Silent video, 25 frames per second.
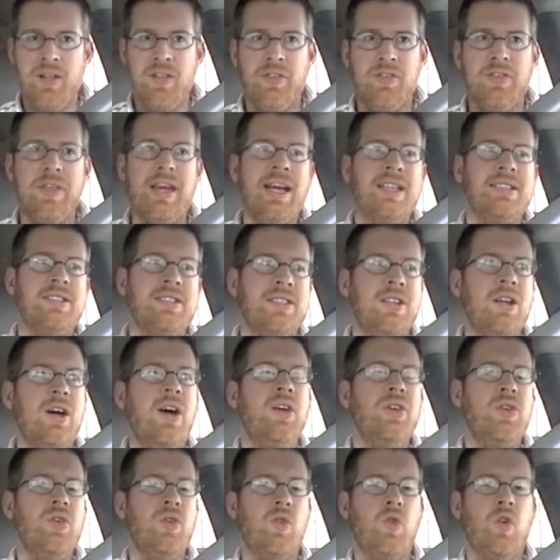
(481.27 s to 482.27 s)
That's
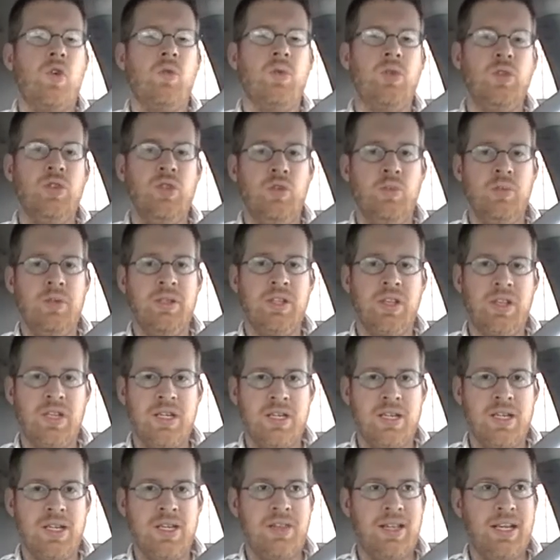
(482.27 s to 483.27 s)
not normal human
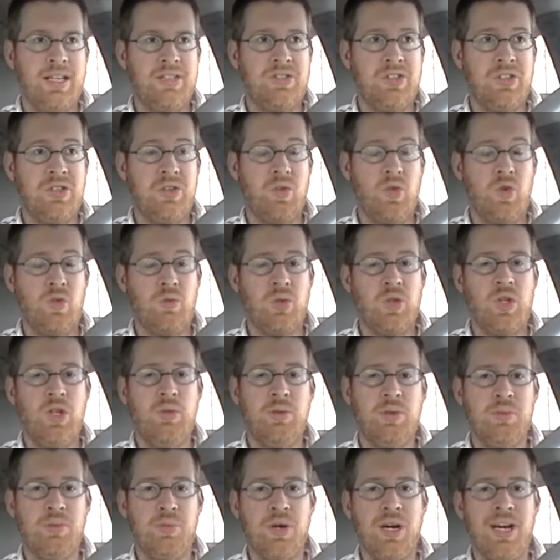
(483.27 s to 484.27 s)
thinking. That's not a normal
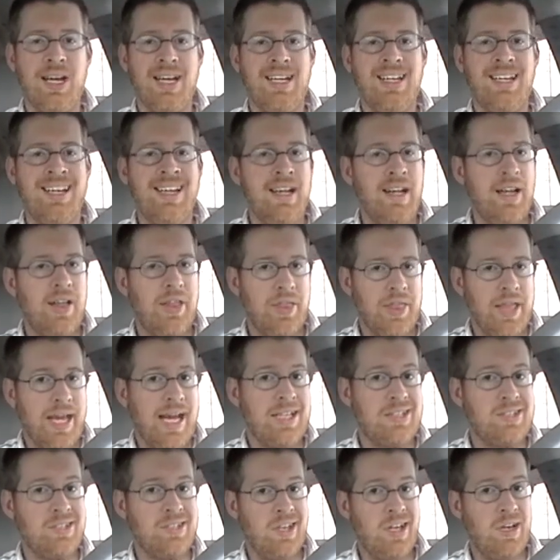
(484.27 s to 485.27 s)
human brain.
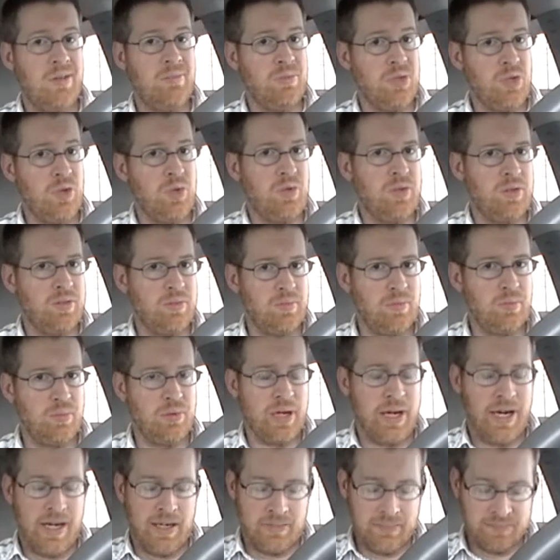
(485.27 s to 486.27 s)
That's a mutant
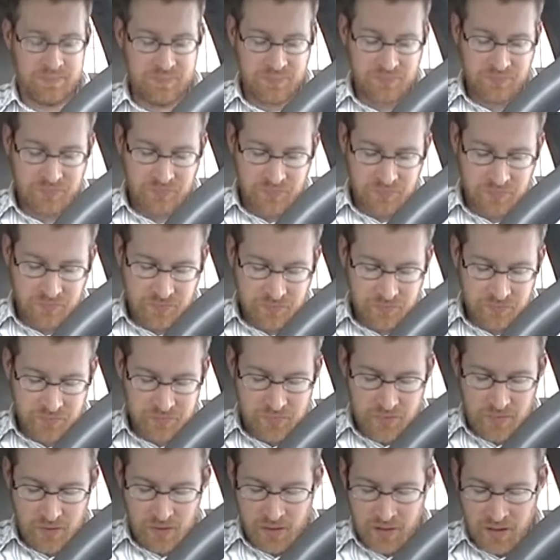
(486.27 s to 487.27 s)
brain.
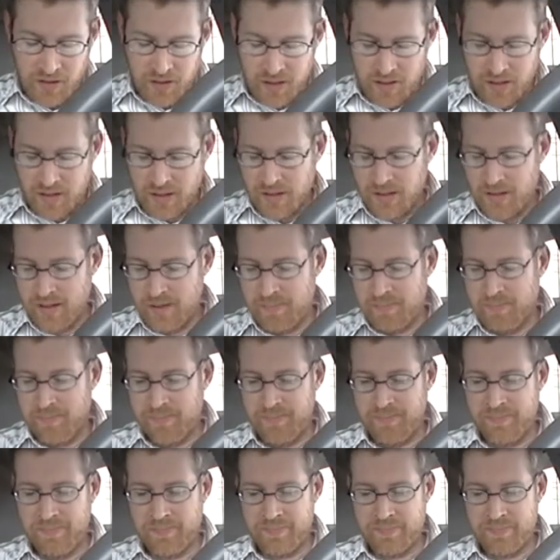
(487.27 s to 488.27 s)
Um,
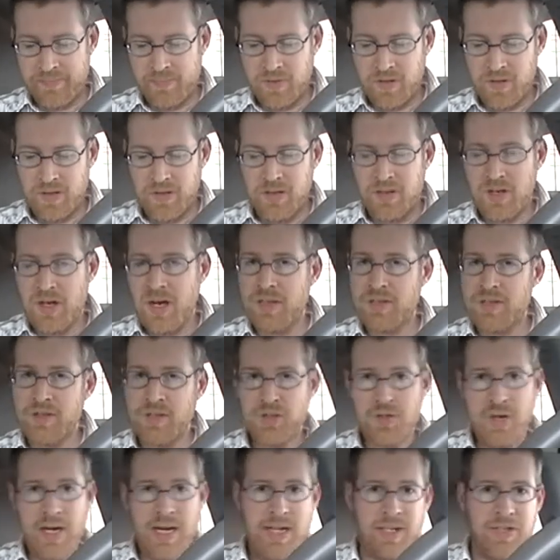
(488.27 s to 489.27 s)
Doctor
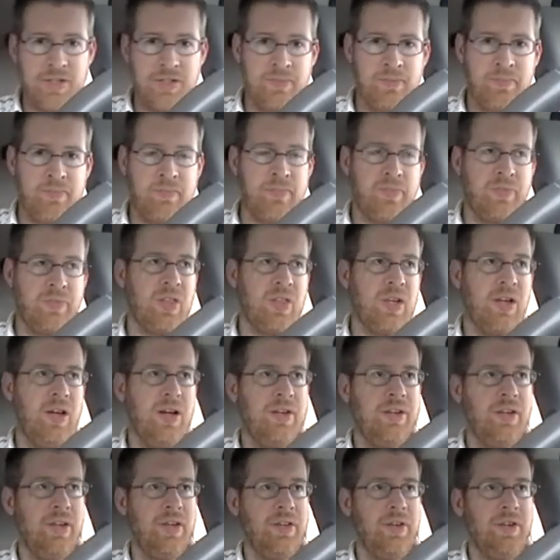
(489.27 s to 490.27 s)
Strange,
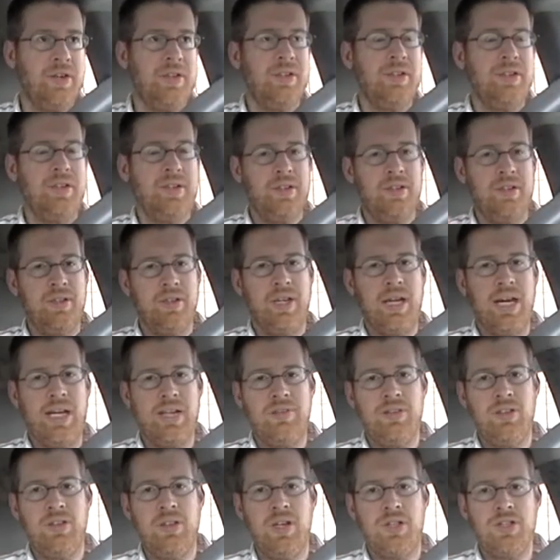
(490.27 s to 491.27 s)
another uh, kind
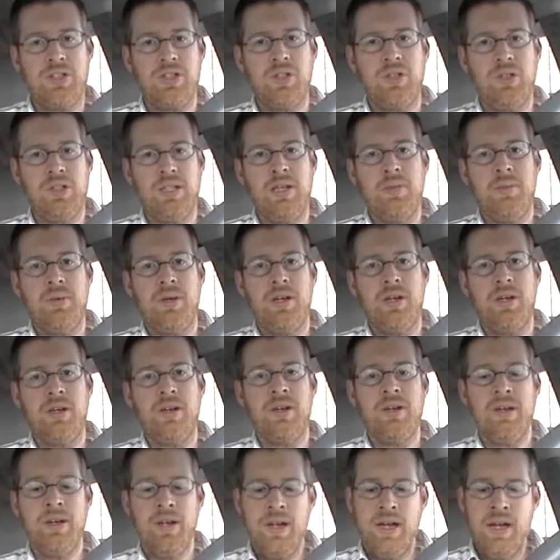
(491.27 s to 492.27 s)
of a logical leap
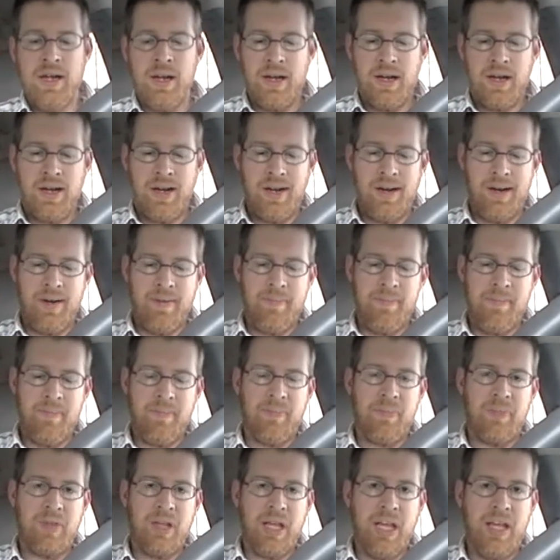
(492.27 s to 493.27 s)
here. Um,
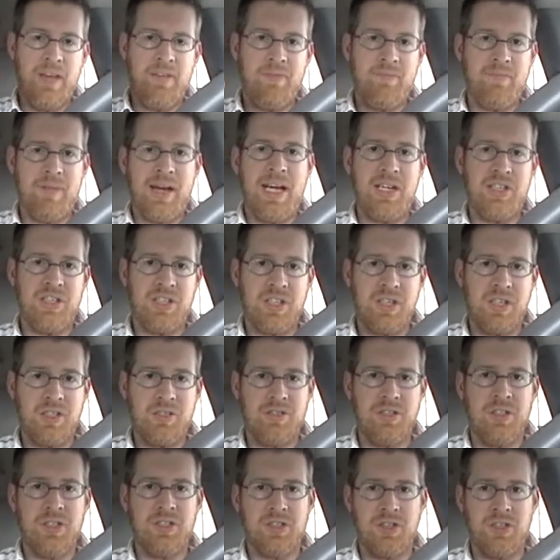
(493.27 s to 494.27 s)
if magic
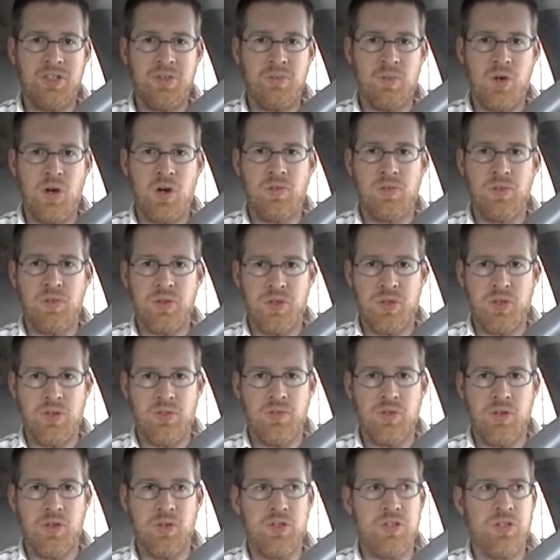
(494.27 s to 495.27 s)
exists in the Marvel
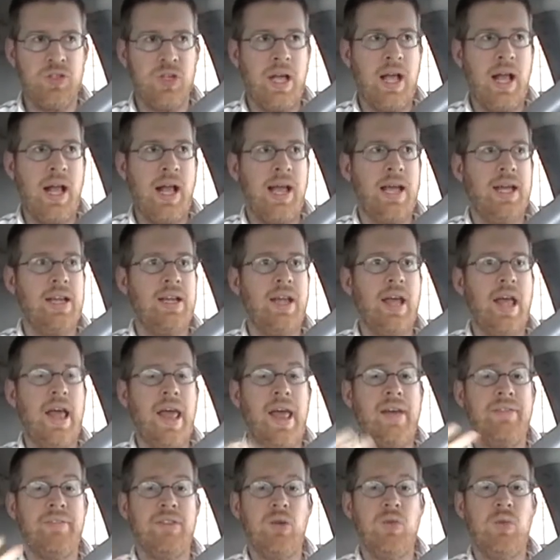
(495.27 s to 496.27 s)
universe and
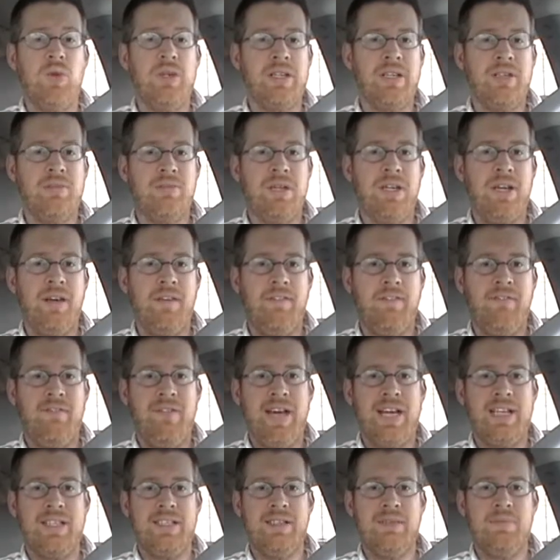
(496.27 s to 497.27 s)
everyone can be
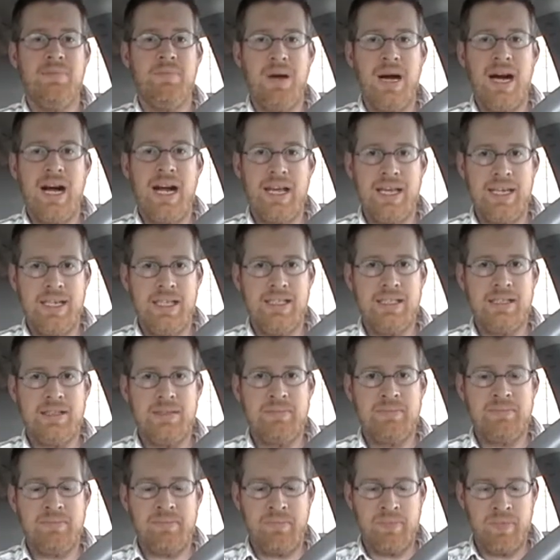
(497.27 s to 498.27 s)
affected by it,
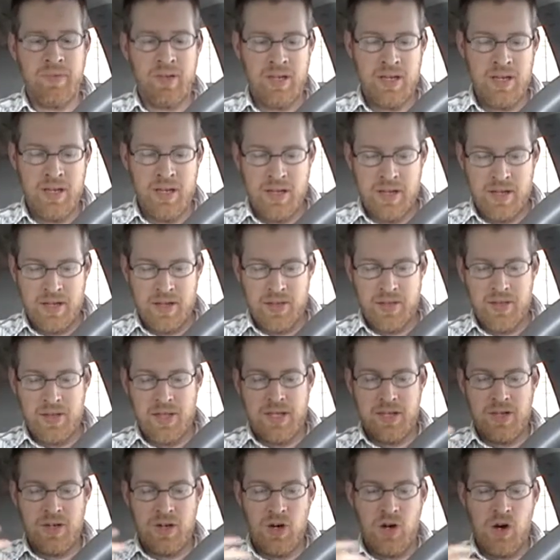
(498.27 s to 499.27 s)

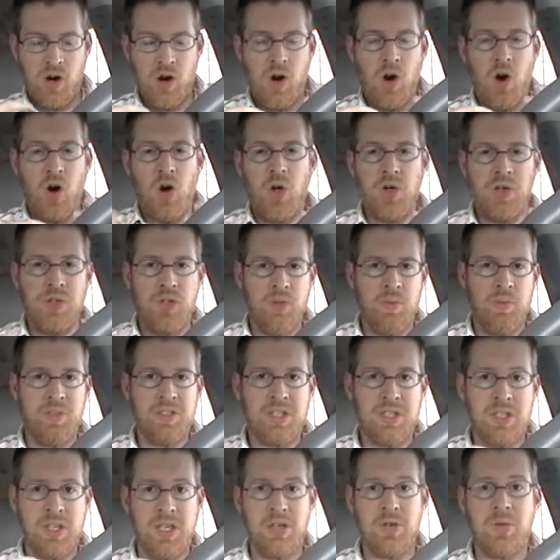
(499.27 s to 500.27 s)
then all
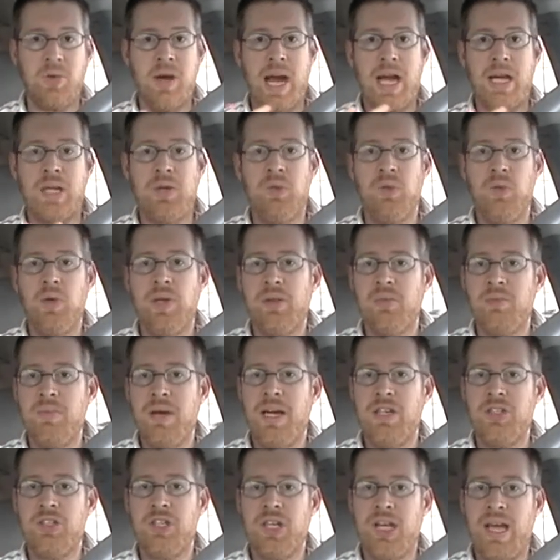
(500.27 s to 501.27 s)
humans can interact with
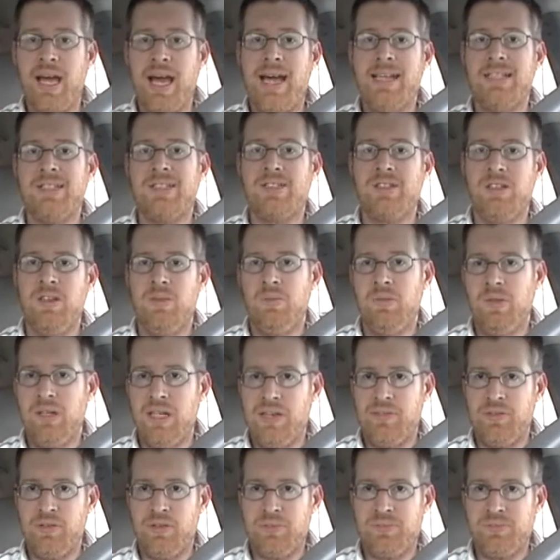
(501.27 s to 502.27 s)
magic at some
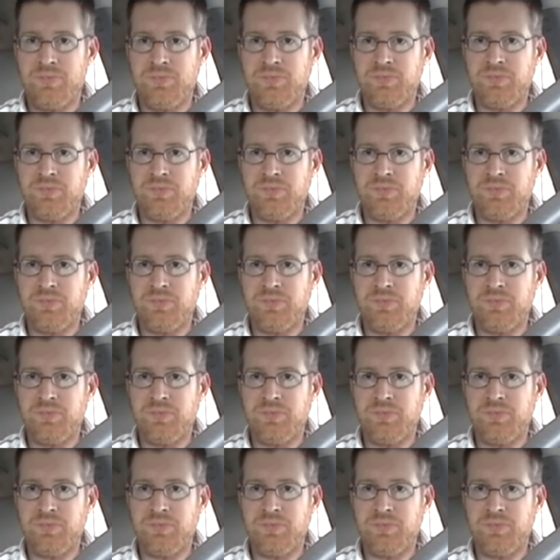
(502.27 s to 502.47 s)
level,